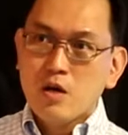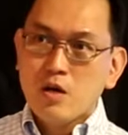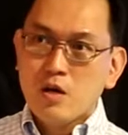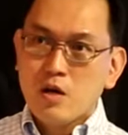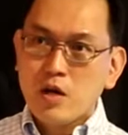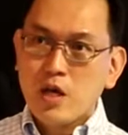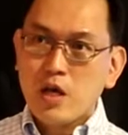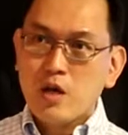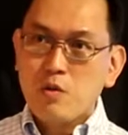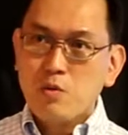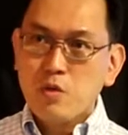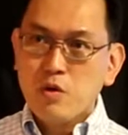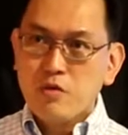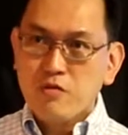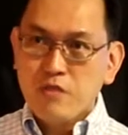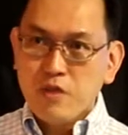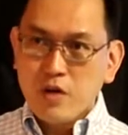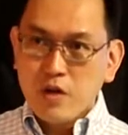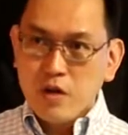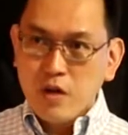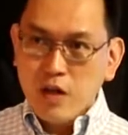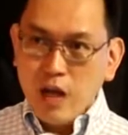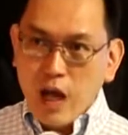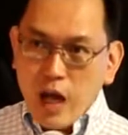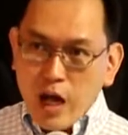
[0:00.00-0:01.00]
okay, with
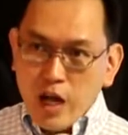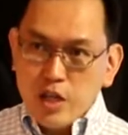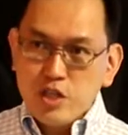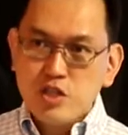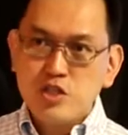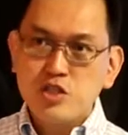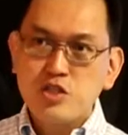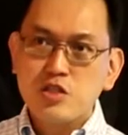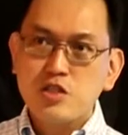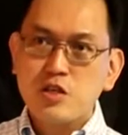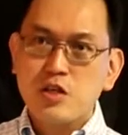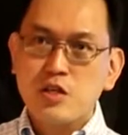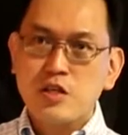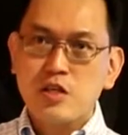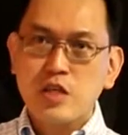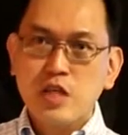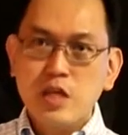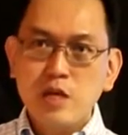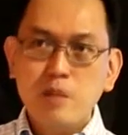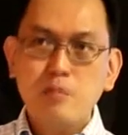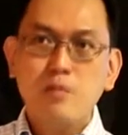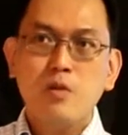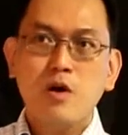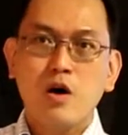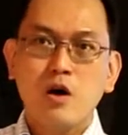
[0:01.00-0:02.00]
a large
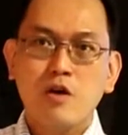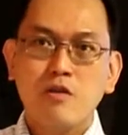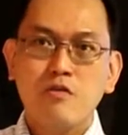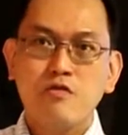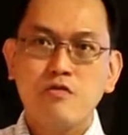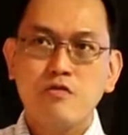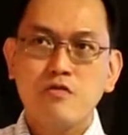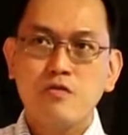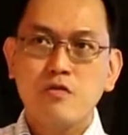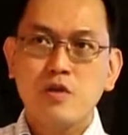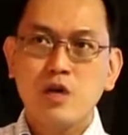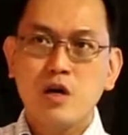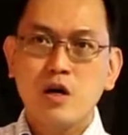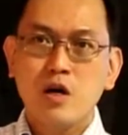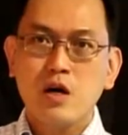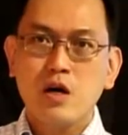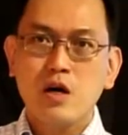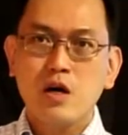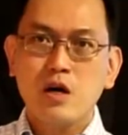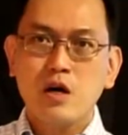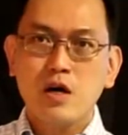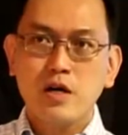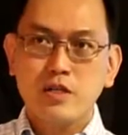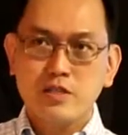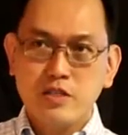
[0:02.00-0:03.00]
team of
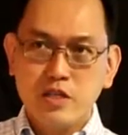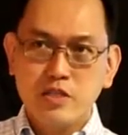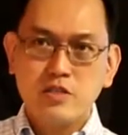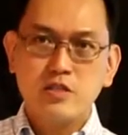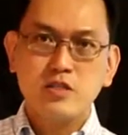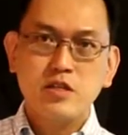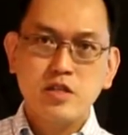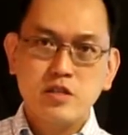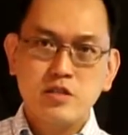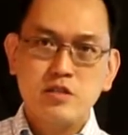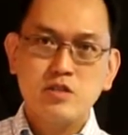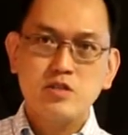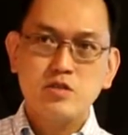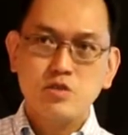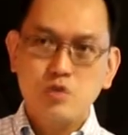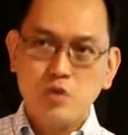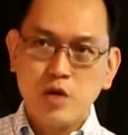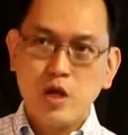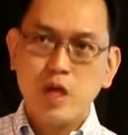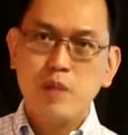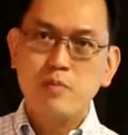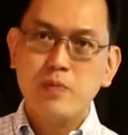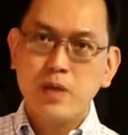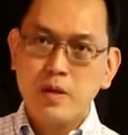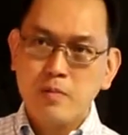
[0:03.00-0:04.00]
assistants to
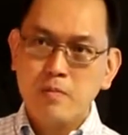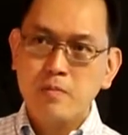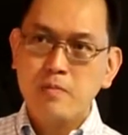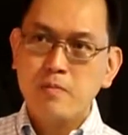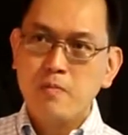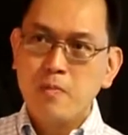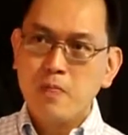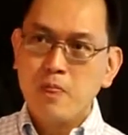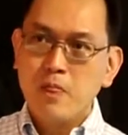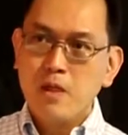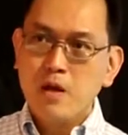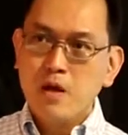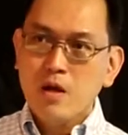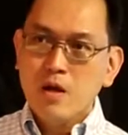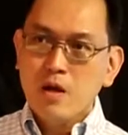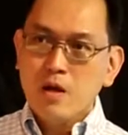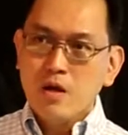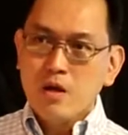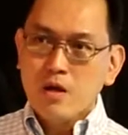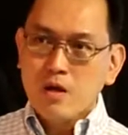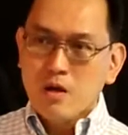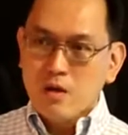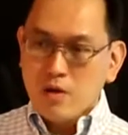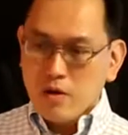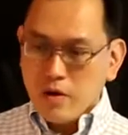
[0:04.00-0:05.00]
help him,
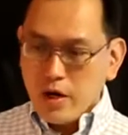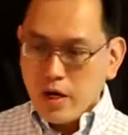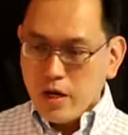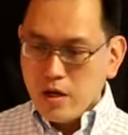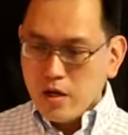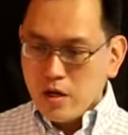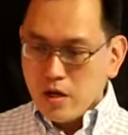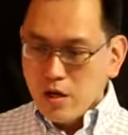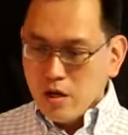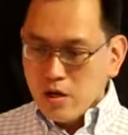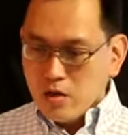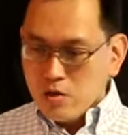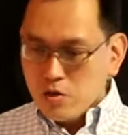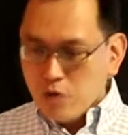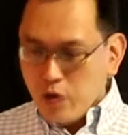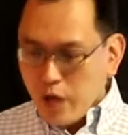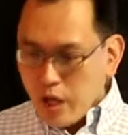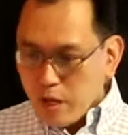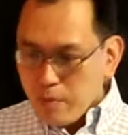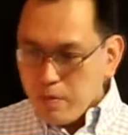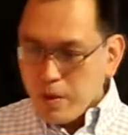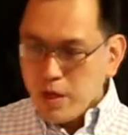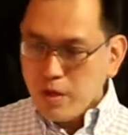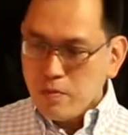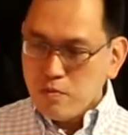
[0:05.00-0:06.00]
right? To
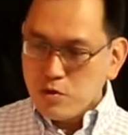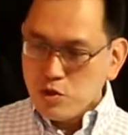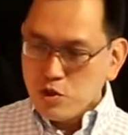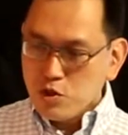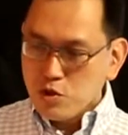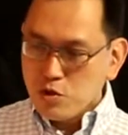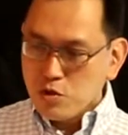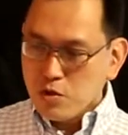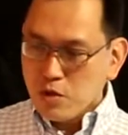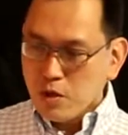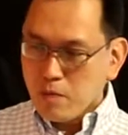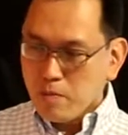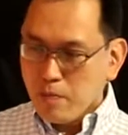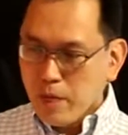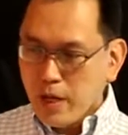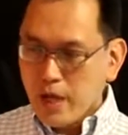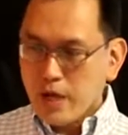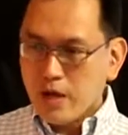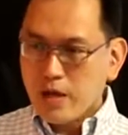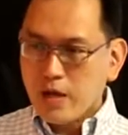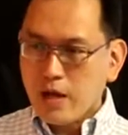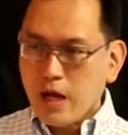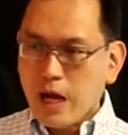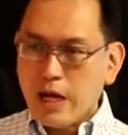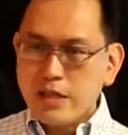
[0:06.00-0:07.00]
help him to
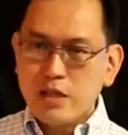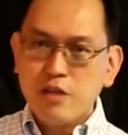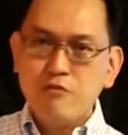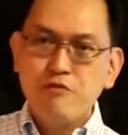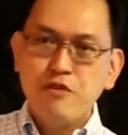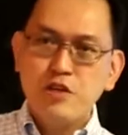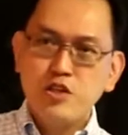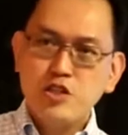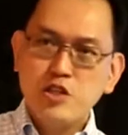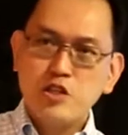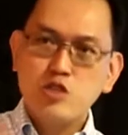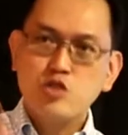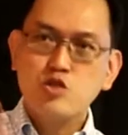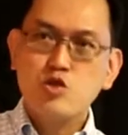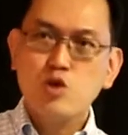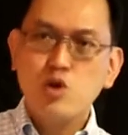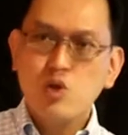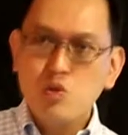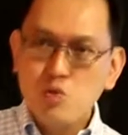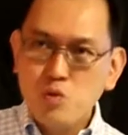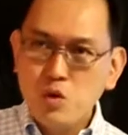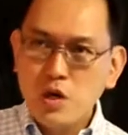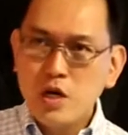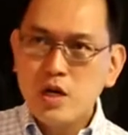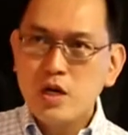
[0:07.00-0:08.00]
make artificial
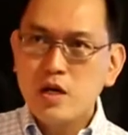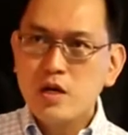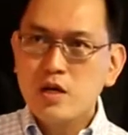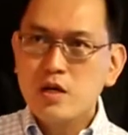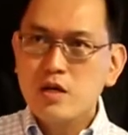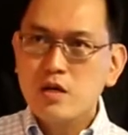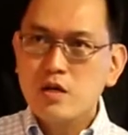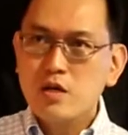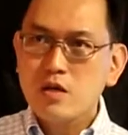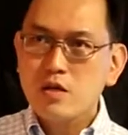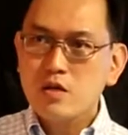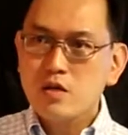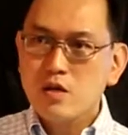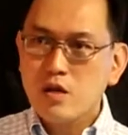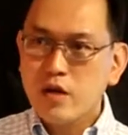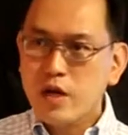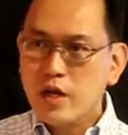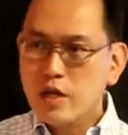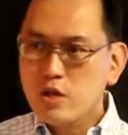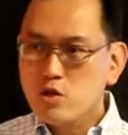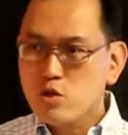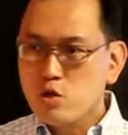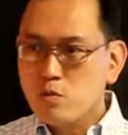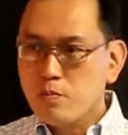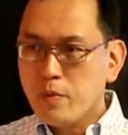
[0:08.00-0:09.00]
stonework,
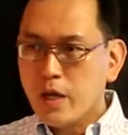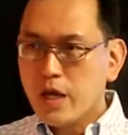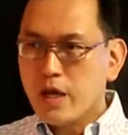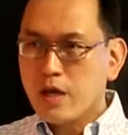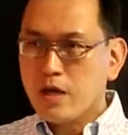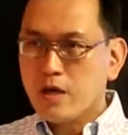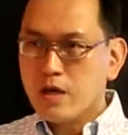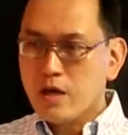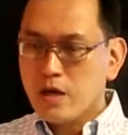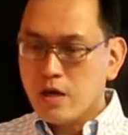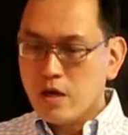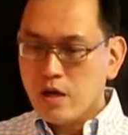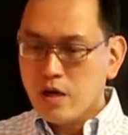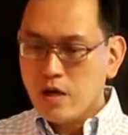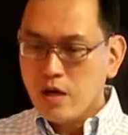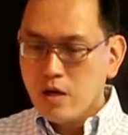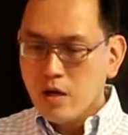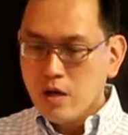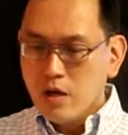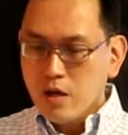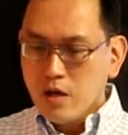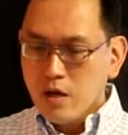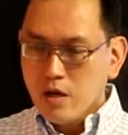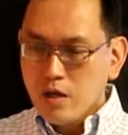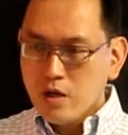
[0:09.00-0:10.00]
okay, to make
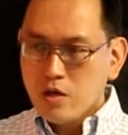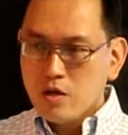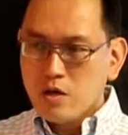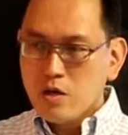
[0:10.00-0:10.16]
you